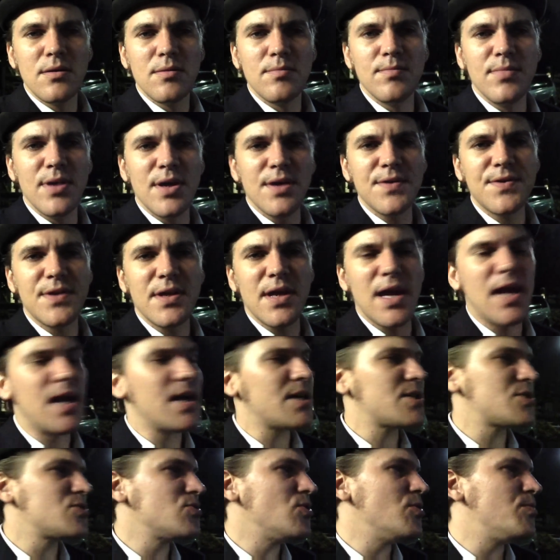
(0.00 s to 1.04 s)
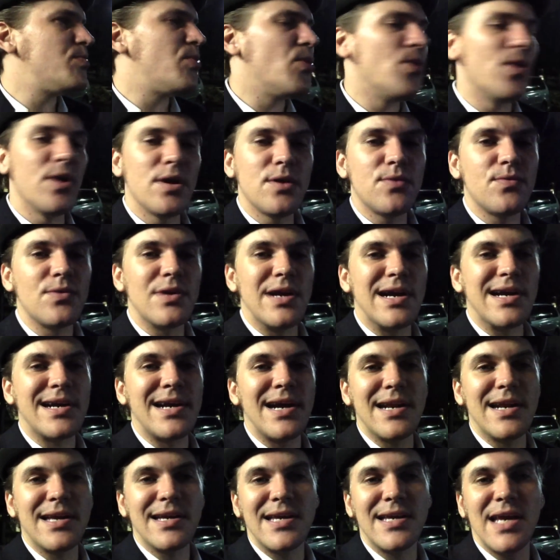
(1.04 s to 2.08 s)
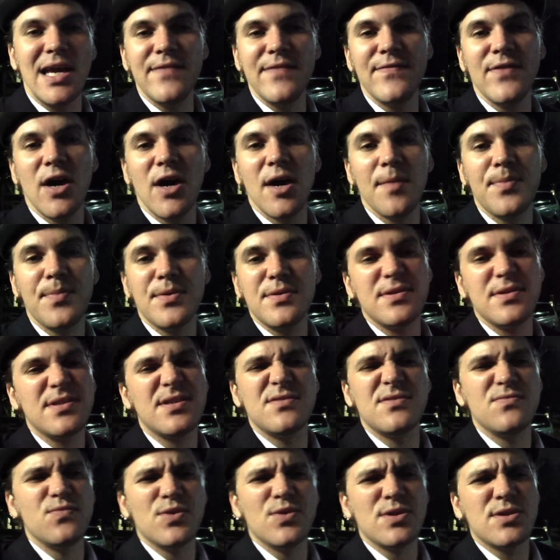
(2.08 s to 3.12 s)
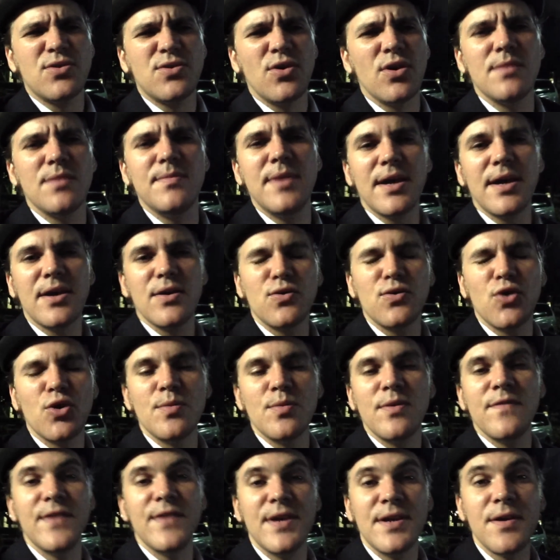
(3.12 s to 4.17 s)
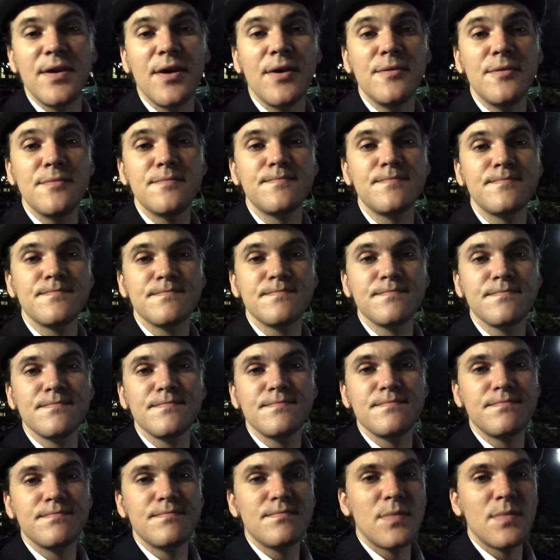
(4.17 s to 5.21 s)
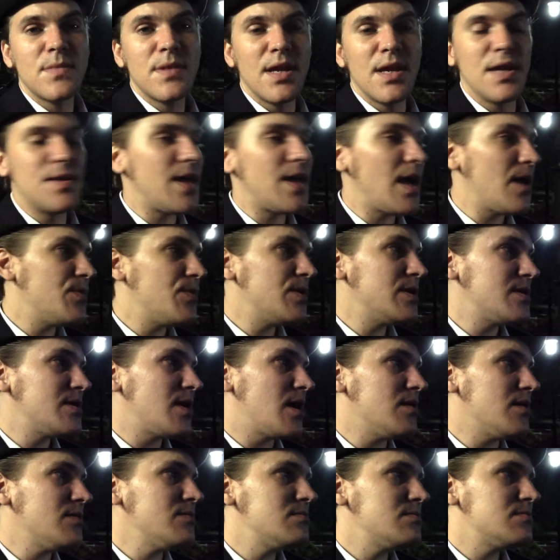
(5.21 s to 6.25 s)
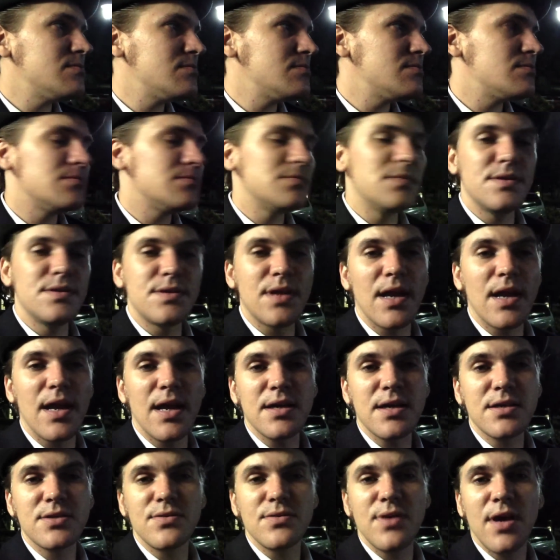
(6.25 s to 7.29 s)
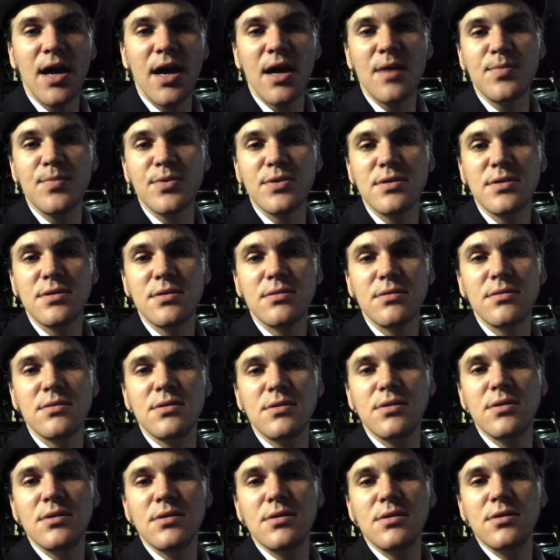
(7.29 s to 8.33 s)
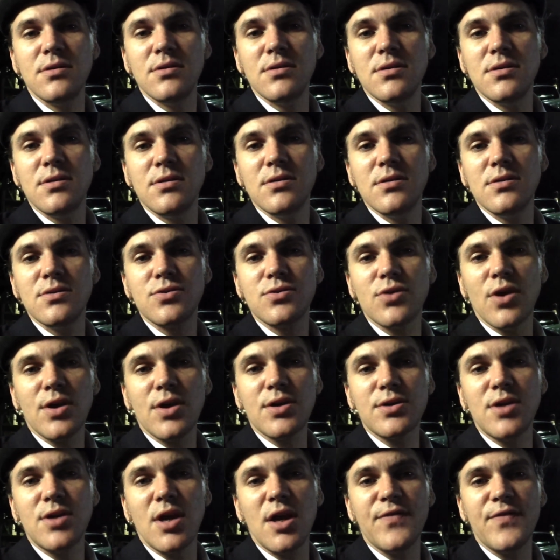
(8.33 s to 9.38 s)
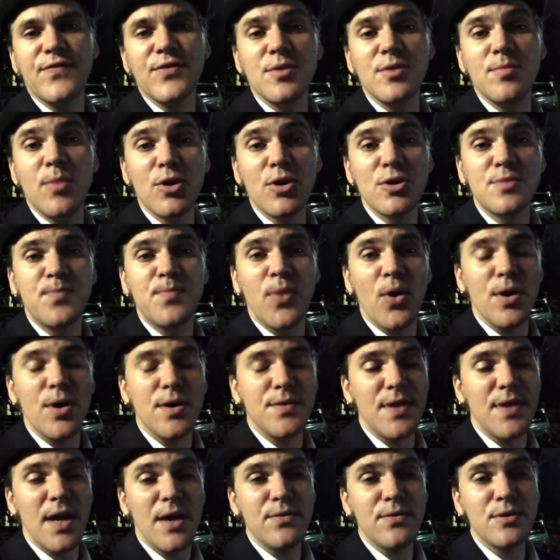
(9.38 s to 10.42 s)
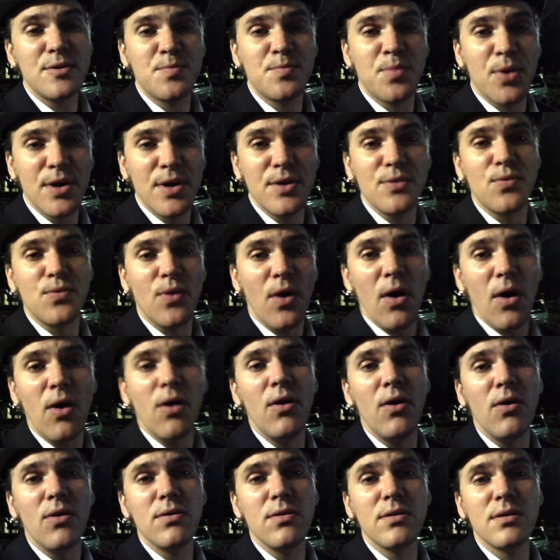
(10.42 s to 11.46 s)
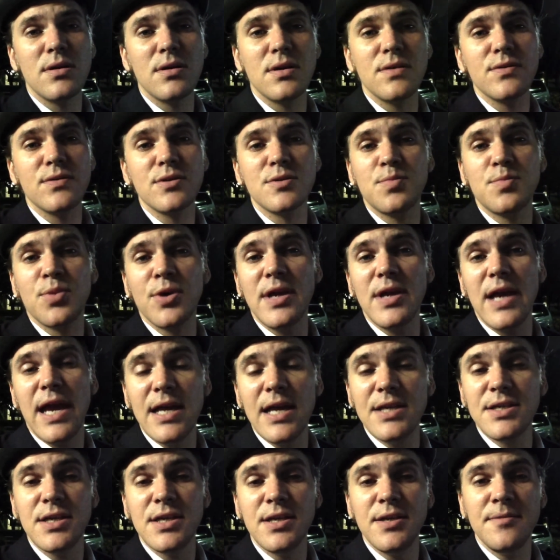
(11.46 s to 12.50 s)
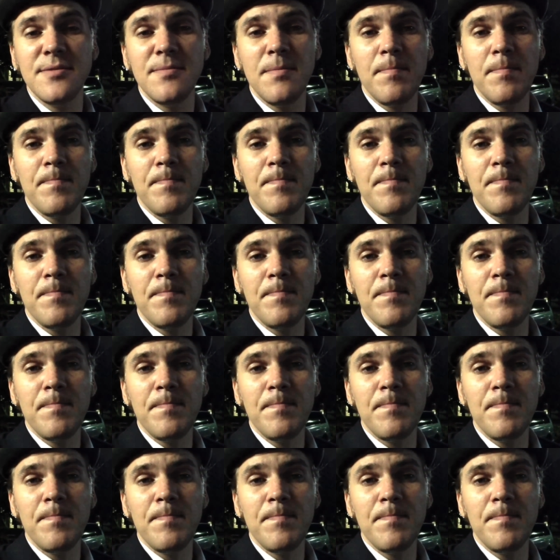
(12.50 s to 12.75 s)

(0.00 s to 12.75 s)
But the actual point where I kind of gave up and just was going to make a normal video, yeah, that went down. And that actually happened. So I can tell you, for the most part, that was pretty raw and it was pretty edgy.